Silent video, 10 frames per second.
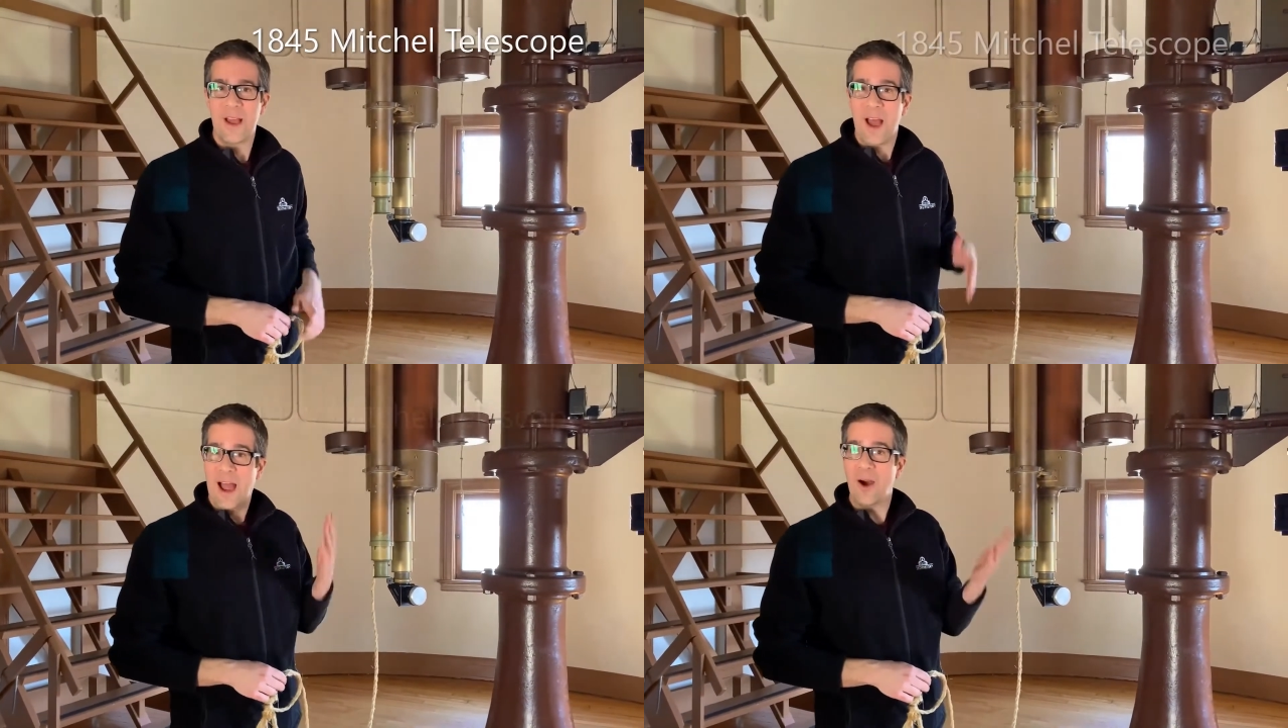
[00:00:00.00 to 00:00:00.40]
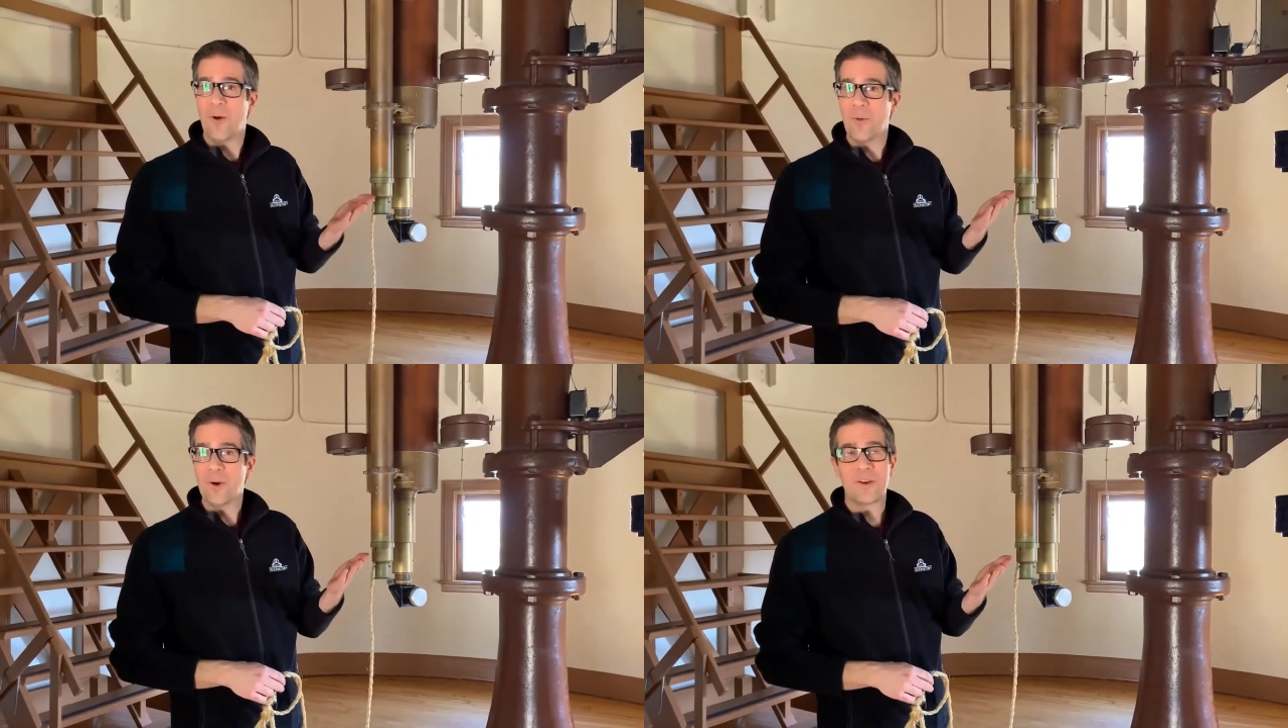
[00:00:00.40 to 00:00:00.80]

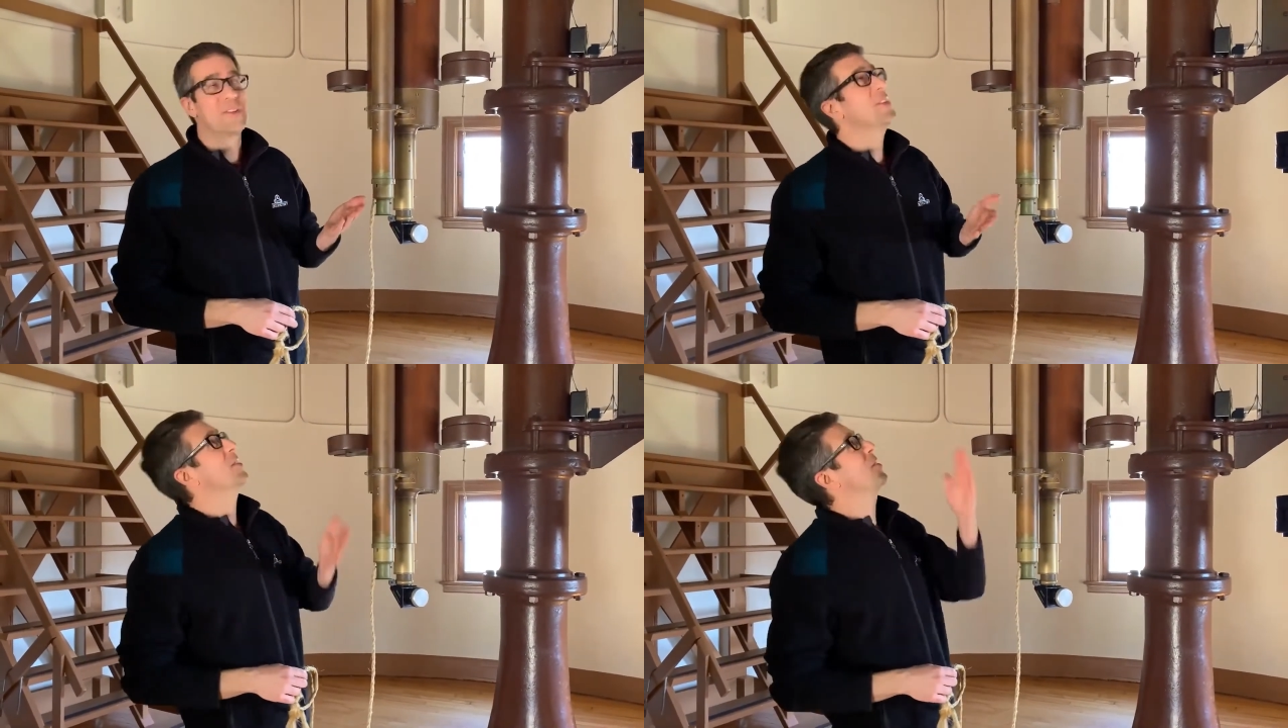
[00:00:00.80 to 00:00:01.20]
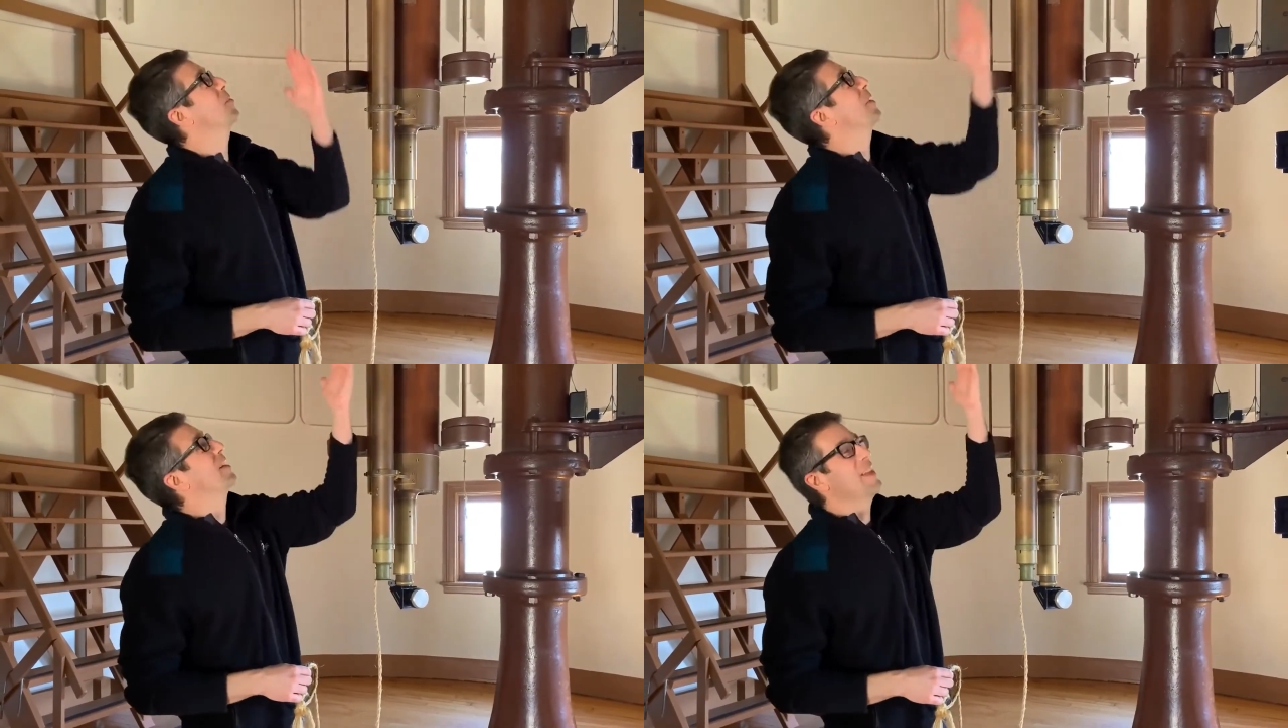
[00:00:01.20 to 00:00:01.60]
How it works is there's a
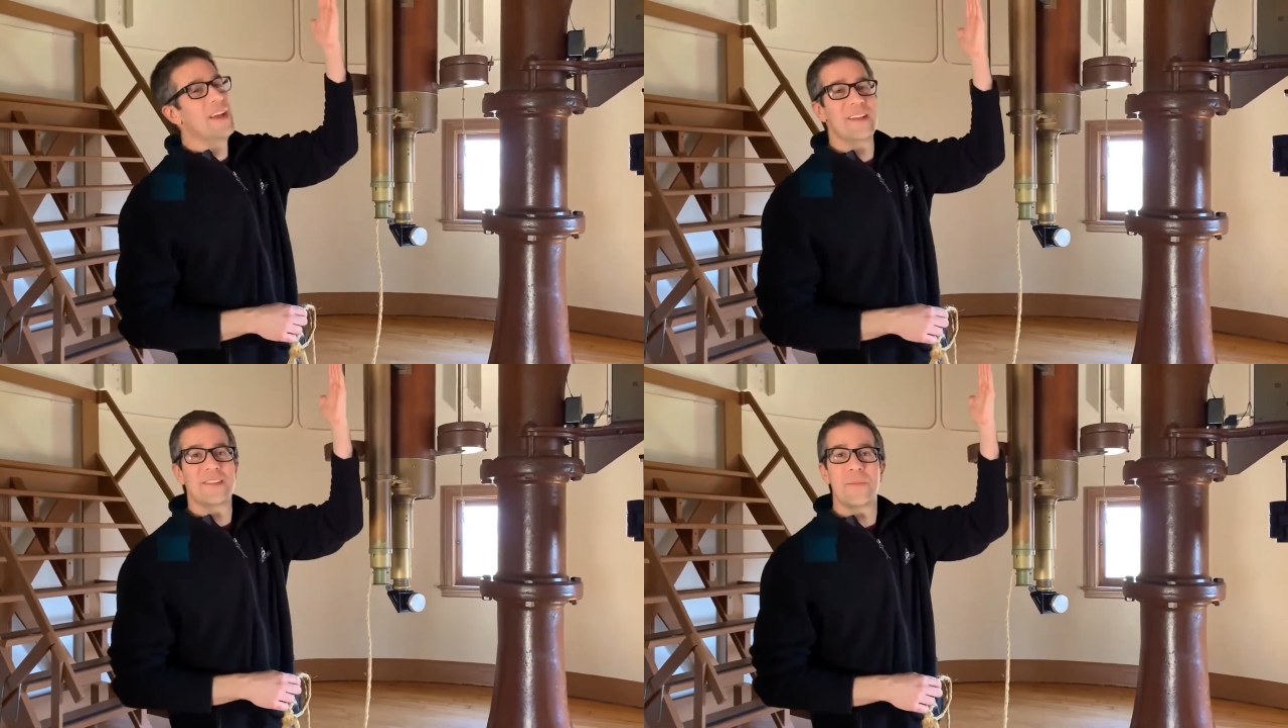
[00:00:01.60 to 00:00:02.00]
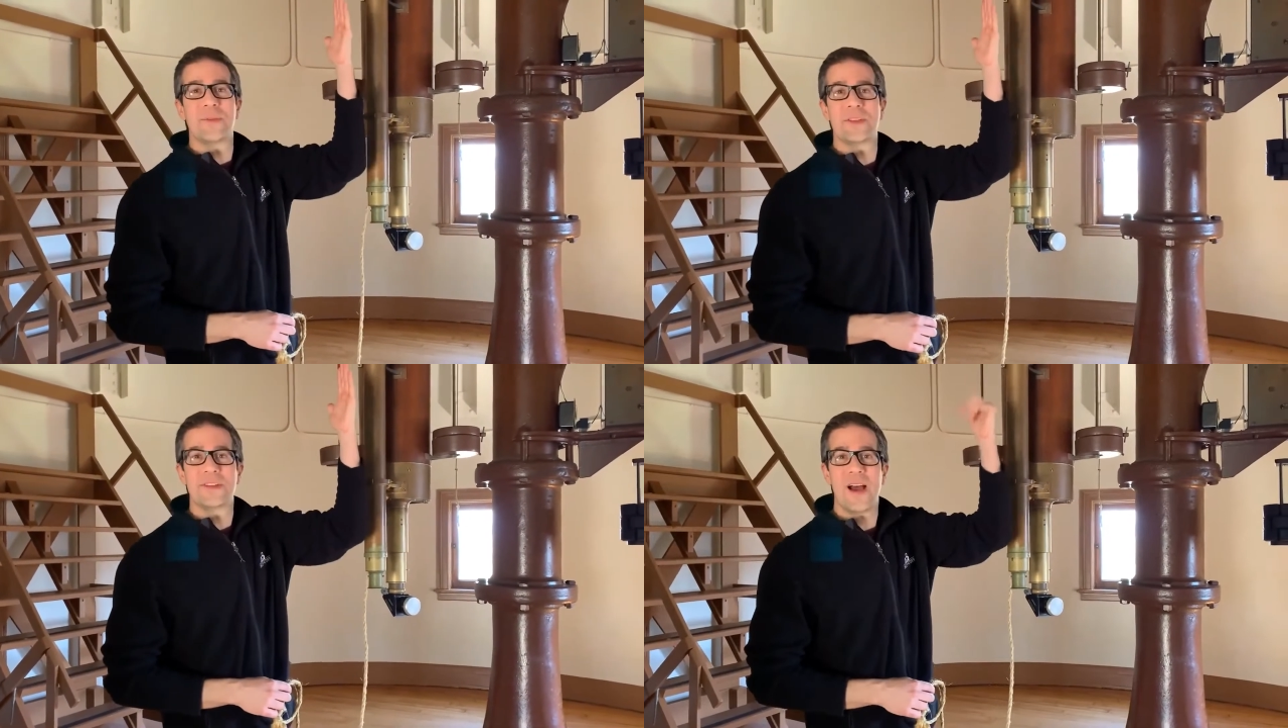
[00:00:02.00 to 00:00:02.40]
big lens up
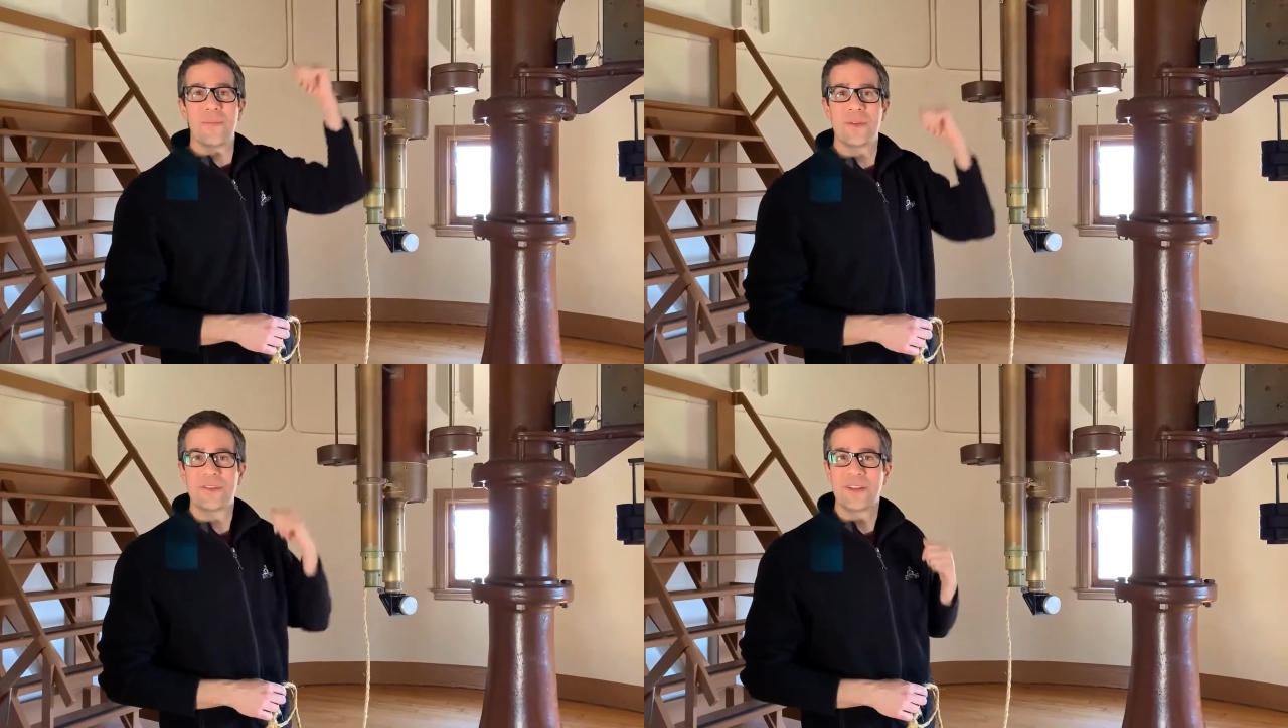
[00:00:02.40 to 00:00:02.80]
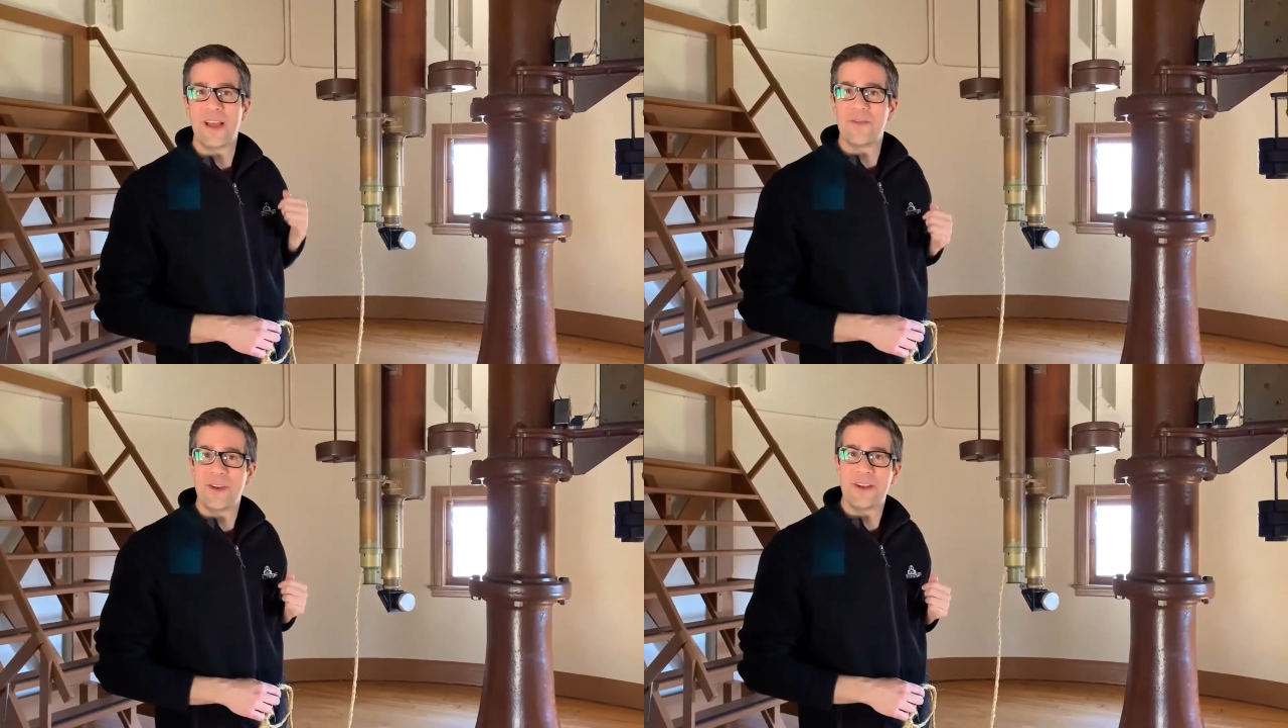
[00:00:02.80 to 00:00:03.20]
at the top that's
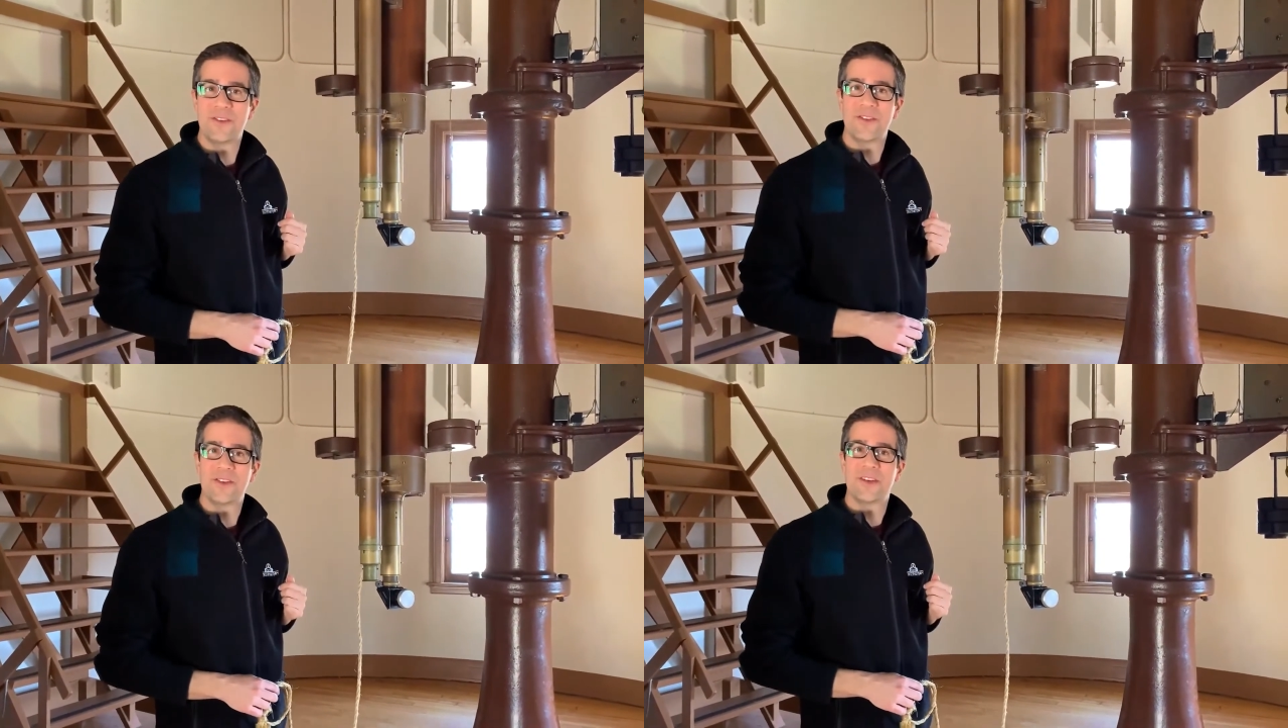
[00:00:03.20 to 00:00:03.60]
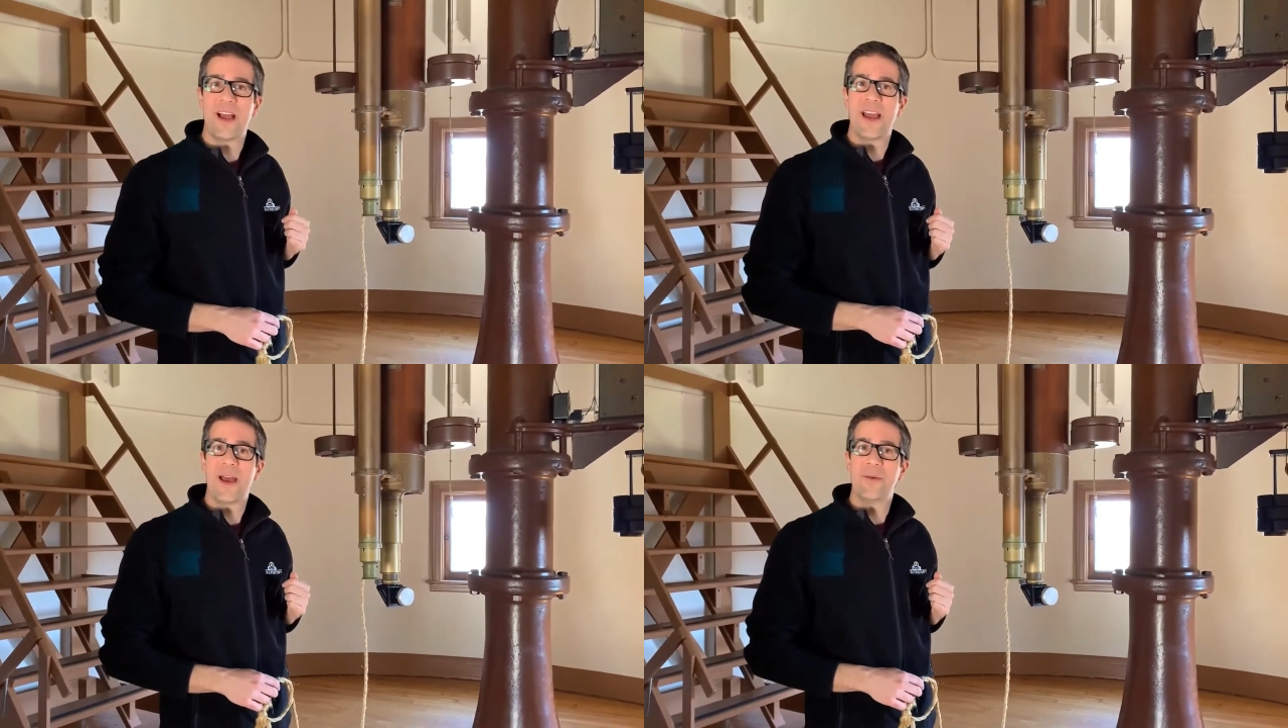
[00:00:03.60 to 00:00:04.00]
11 inches in
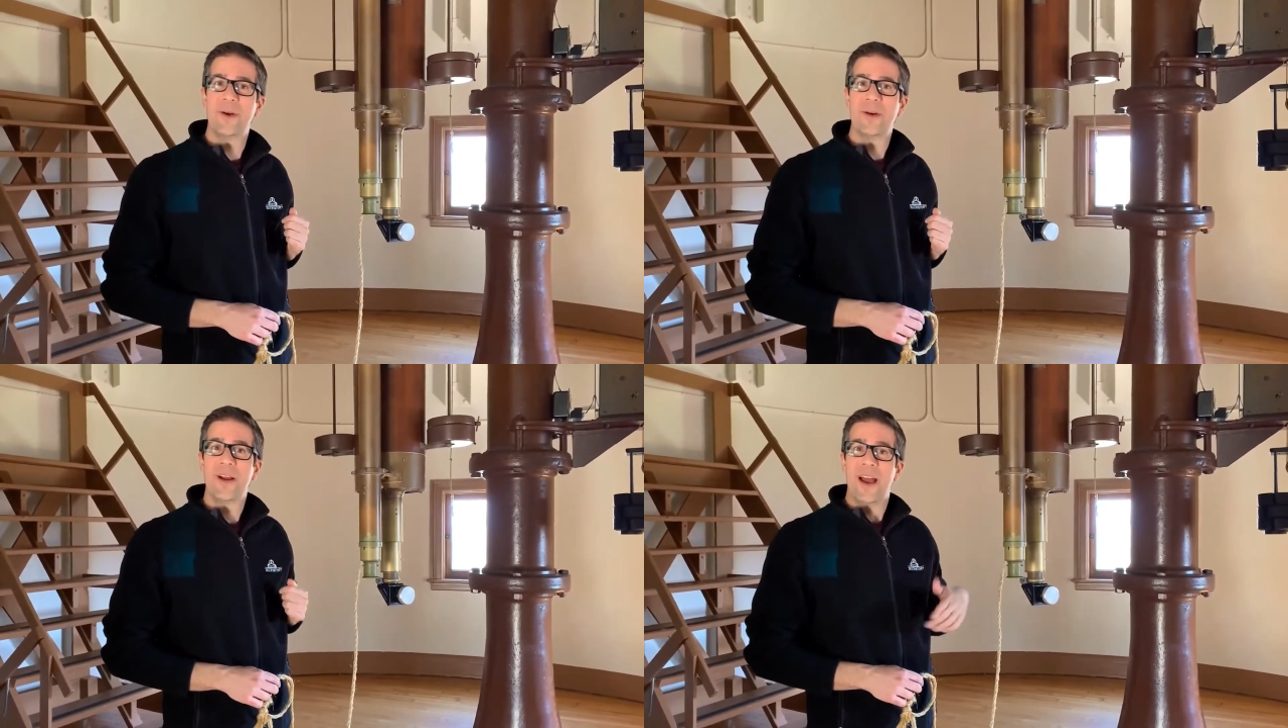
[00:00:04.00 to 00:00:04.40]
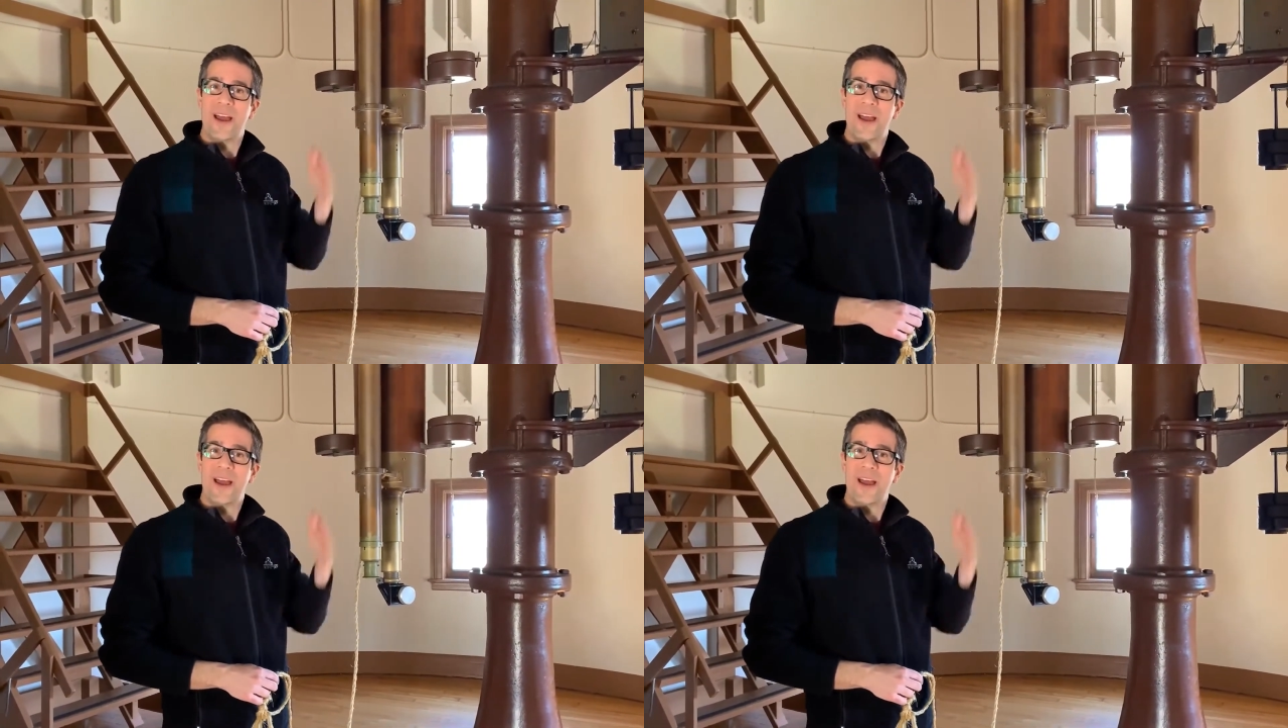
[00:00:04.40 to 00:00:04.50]
diameter,